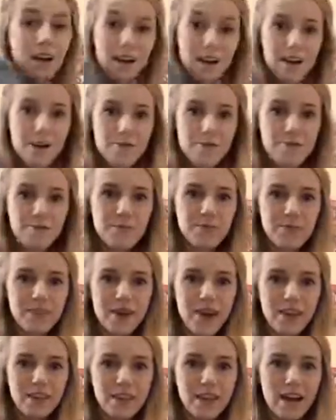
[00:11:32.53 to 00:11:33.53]
I hope you
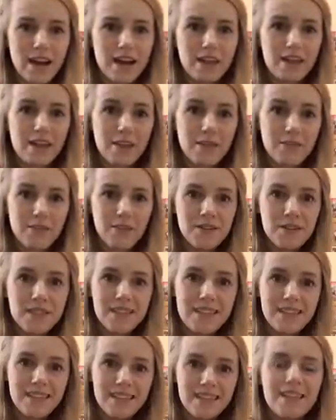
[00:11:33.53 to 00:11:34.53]
got that. If you
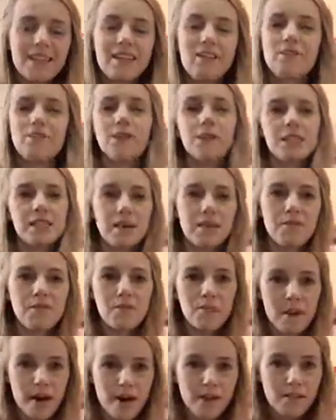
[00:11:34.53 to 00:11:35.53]
did, give yourself
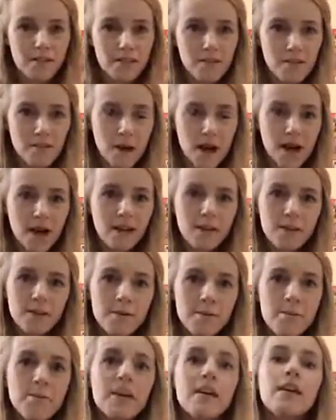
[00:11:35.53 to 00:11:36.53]
a pat on the back.
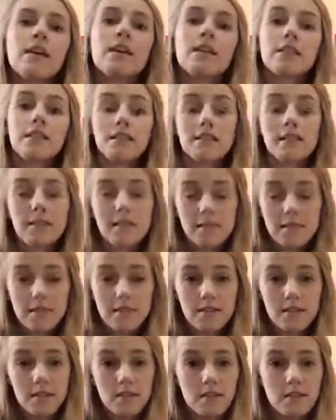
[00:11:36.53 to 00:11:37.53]
This is
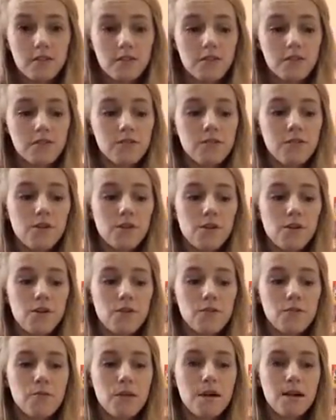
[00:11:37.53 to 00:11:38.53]
going to conclude
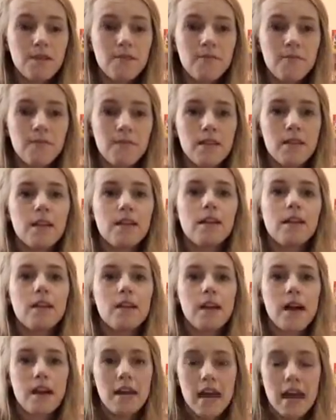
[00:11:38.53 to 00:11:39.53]
video 1.
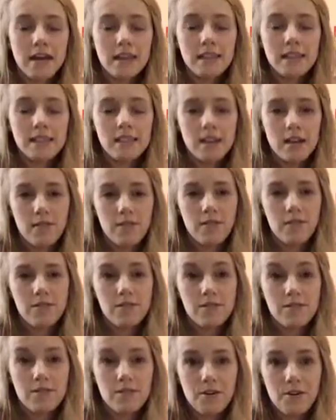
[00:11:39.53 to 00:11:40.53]
Next, I want
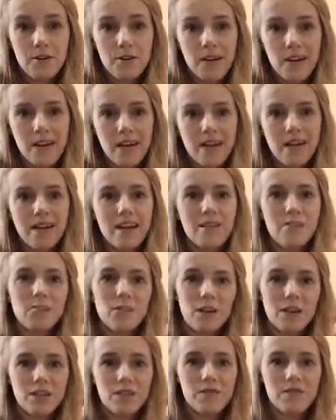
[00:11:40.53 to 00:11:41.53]
you to go ahead and
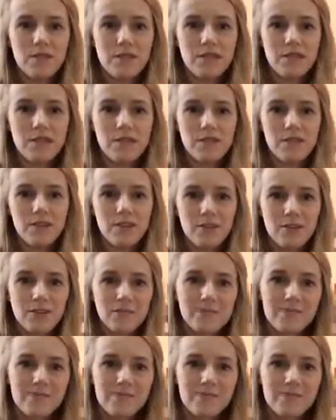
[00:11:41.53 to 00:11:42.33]
watch video 2.